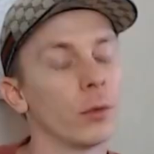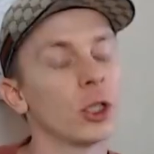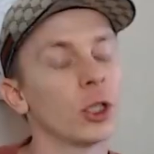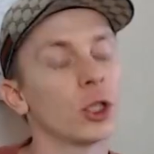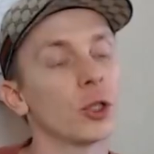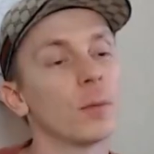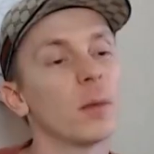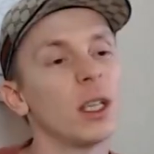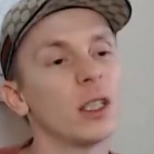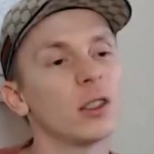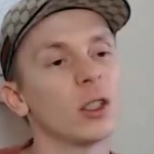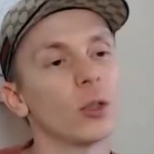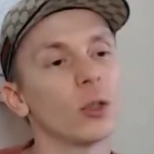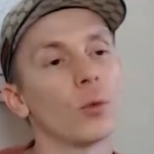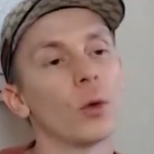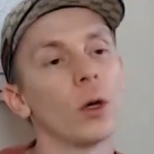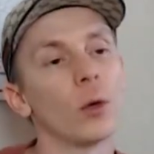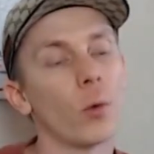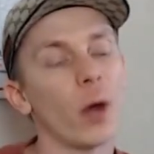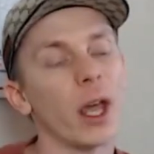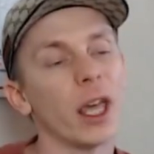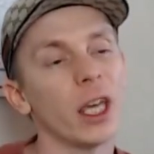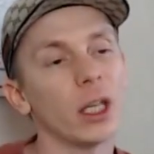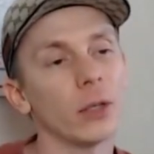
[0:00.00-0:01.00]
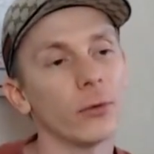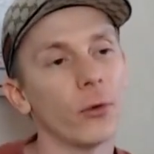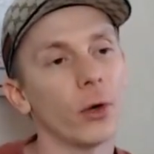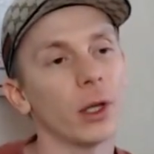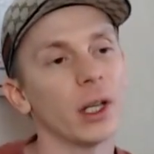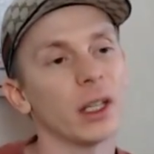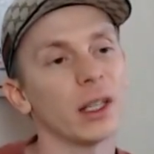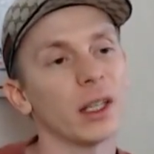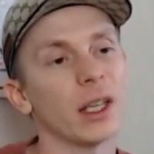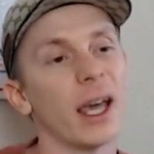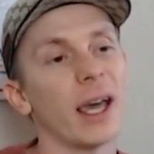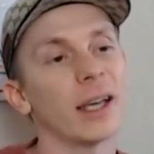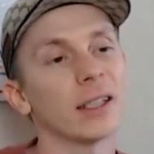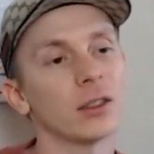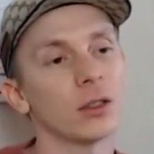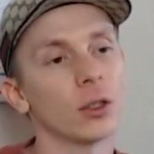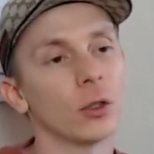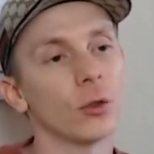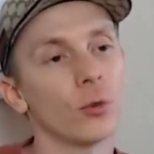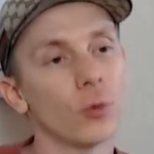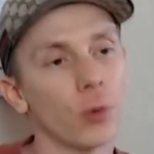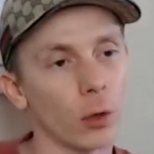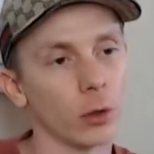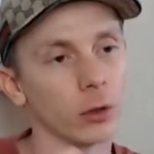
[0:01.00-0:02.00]
which means it will wait for that
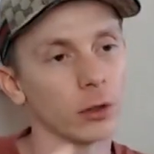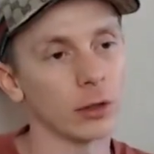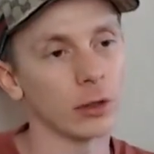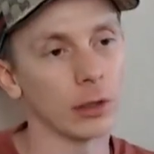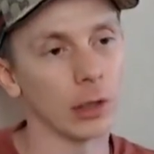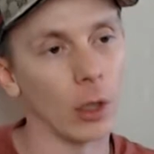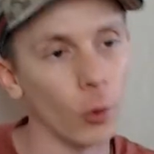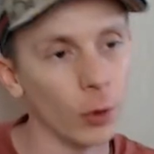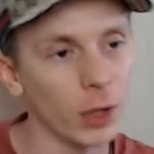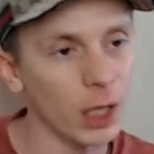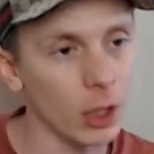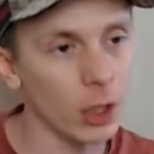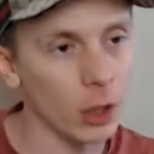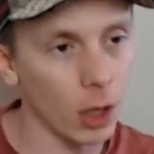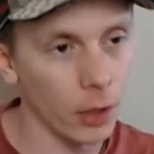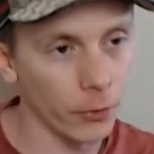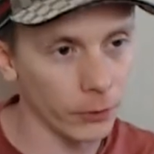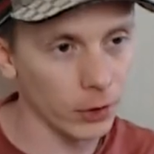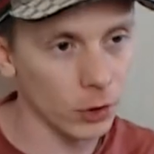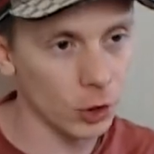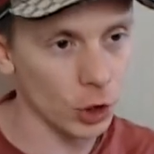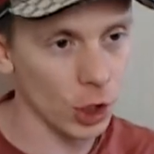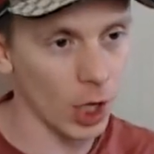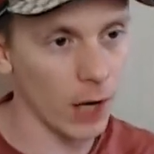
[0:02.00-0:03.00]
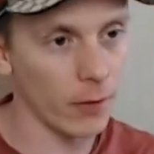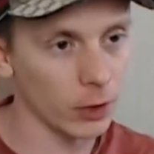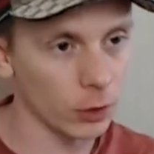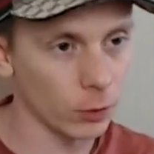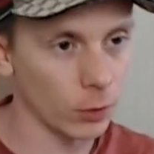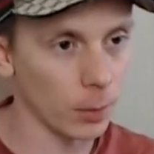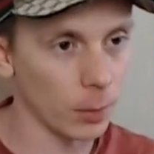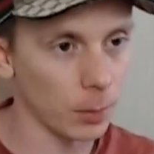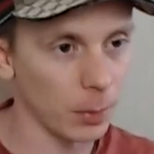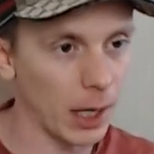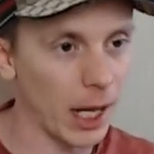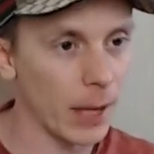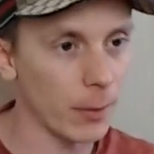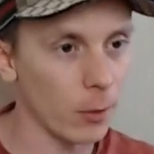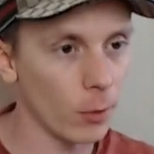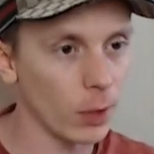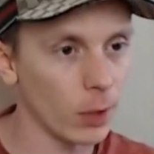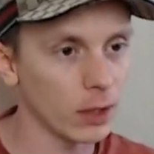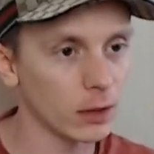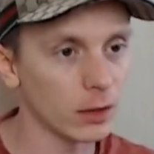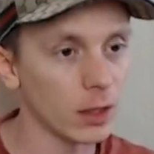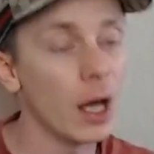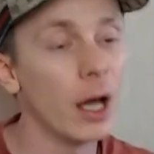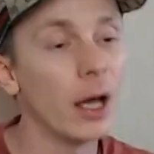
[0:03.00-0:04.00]
asynchronous loading of the JavaScript
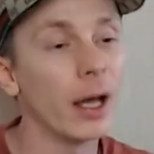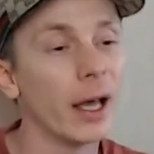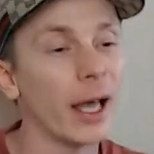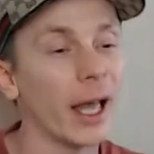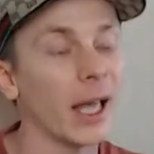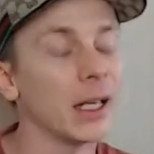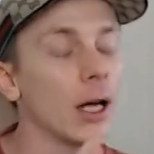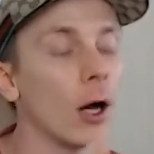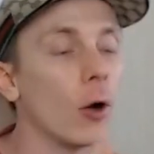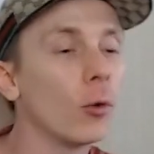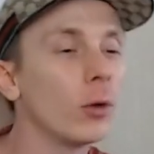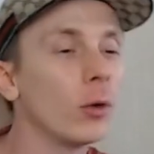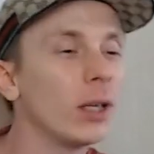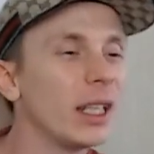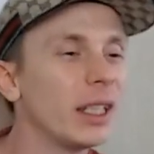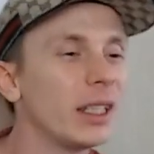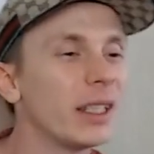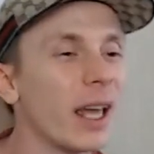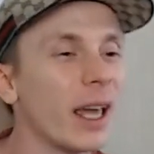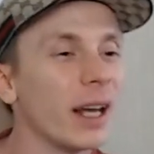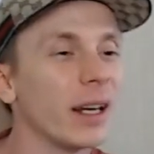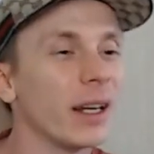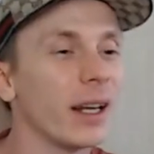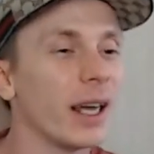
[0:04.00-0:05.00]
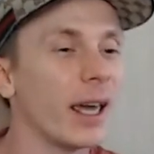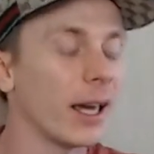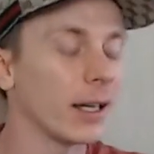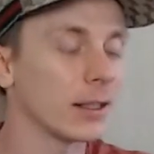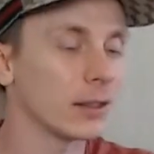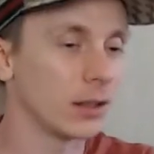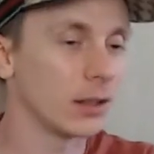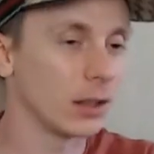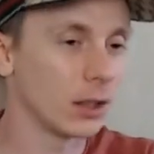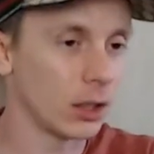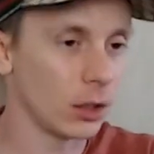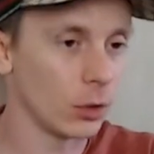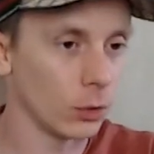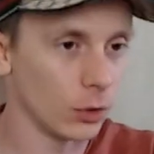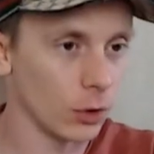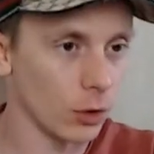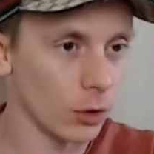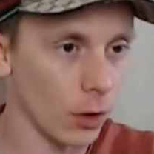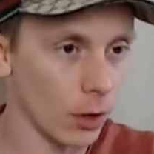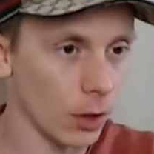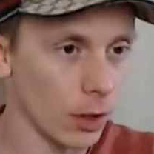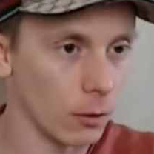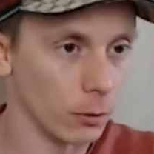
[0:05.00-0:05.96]
libraries and only then execute your